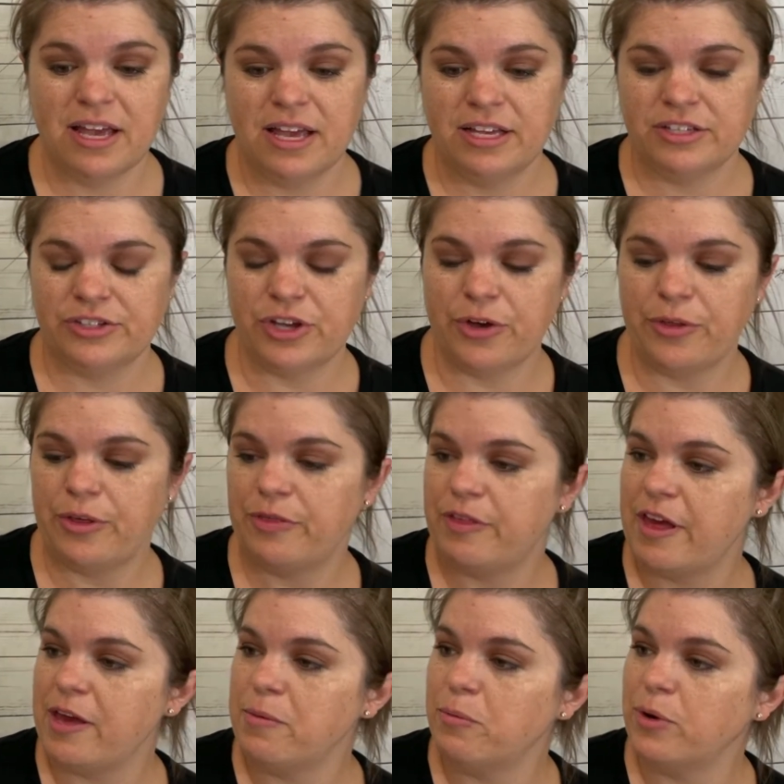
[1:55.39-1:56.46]
So the
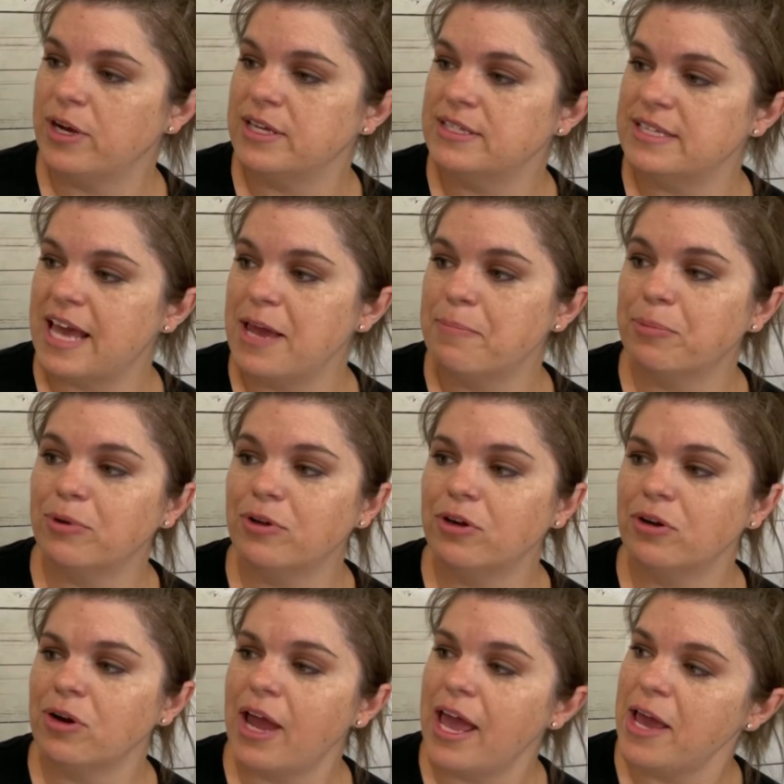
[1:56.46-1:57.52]
theme was April,
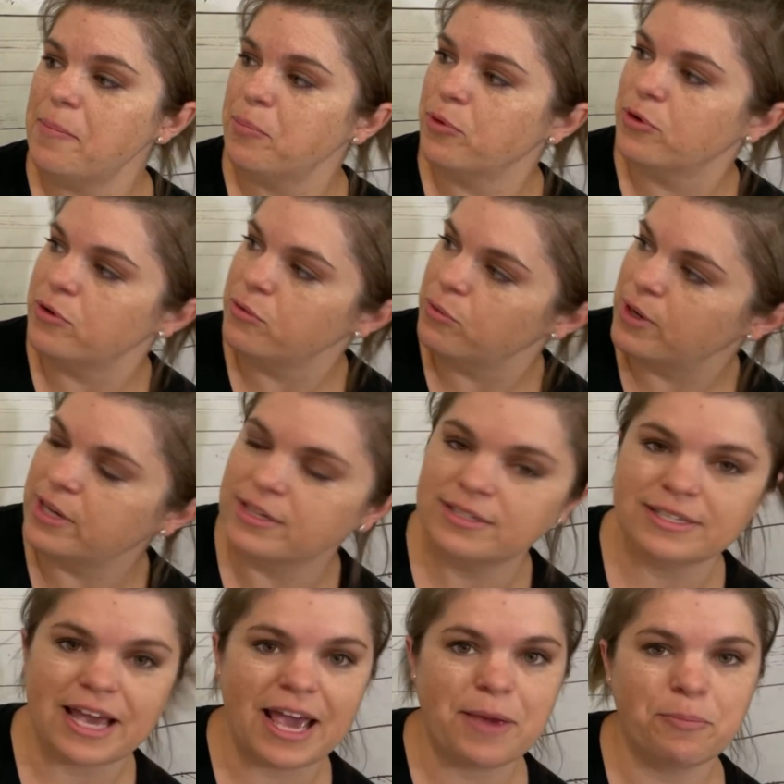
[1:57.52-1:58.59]
April was
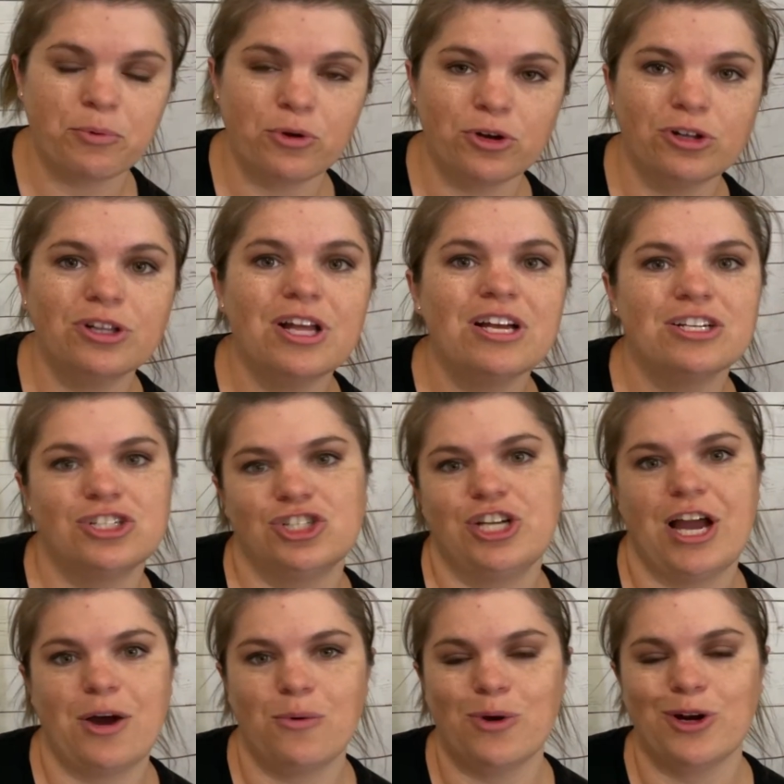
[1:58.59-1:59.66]
April
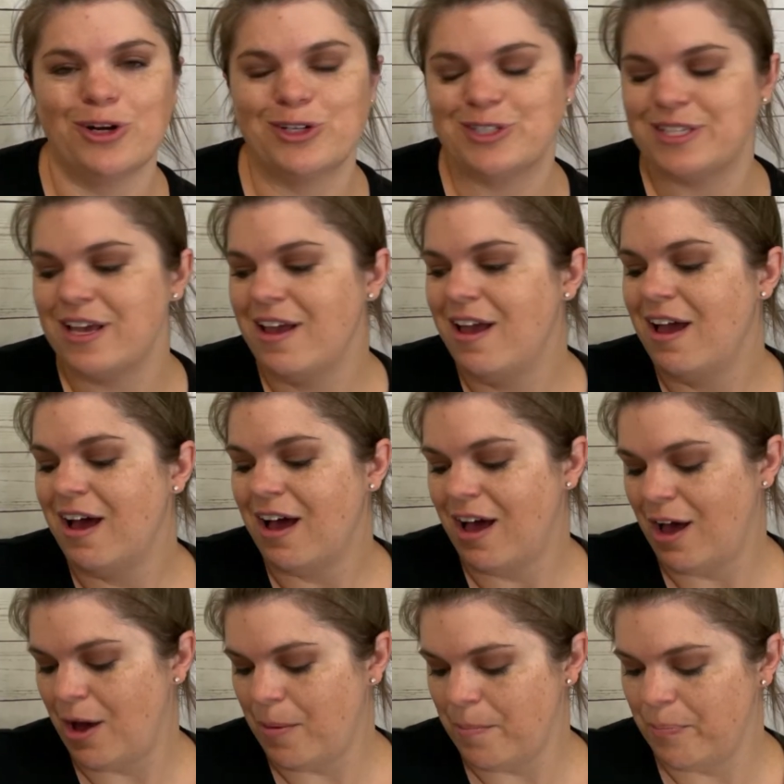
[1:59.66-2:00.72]
showers,
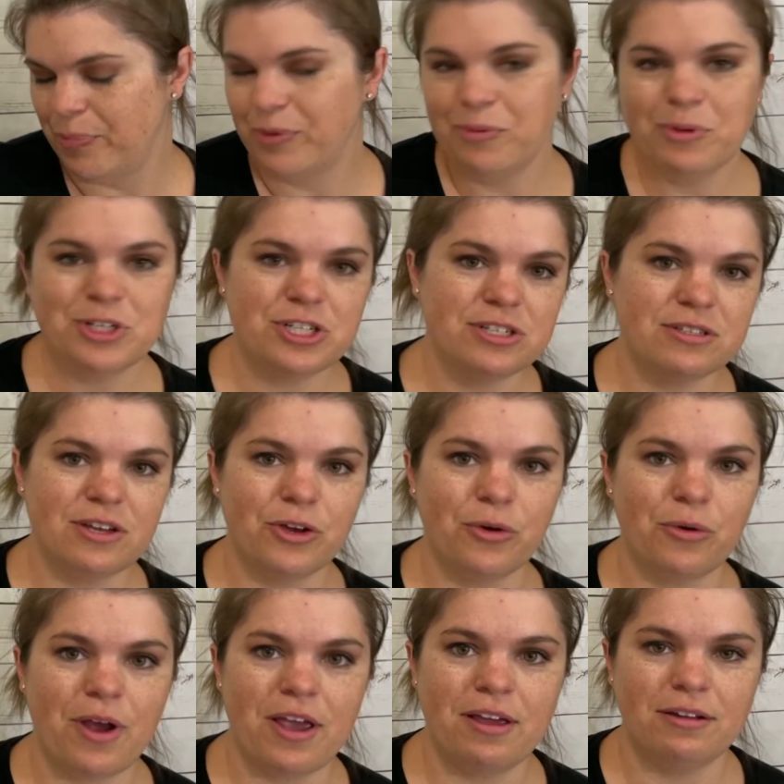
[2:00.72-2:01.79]
um, which is a
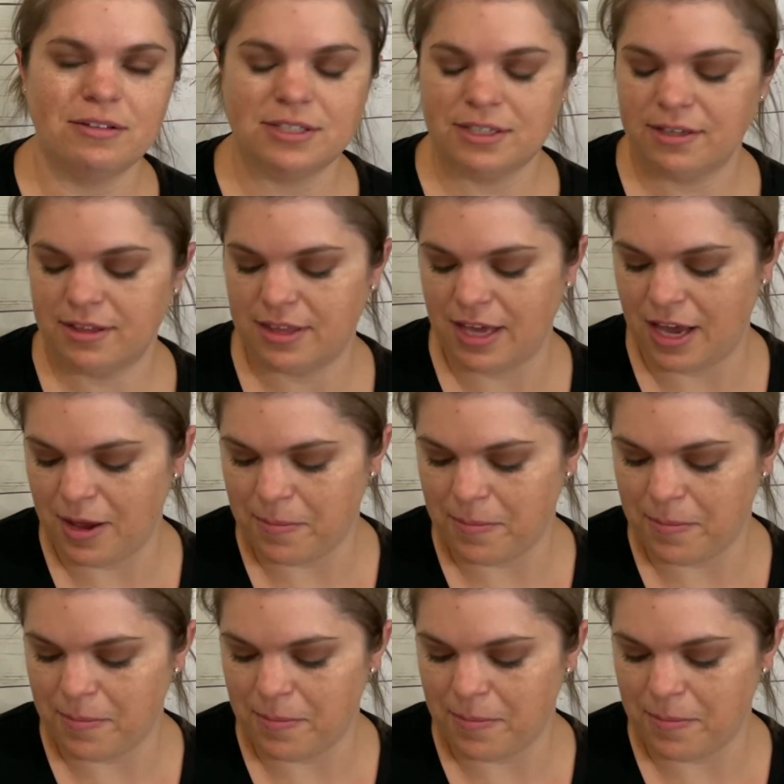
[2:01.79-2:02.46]
great theme.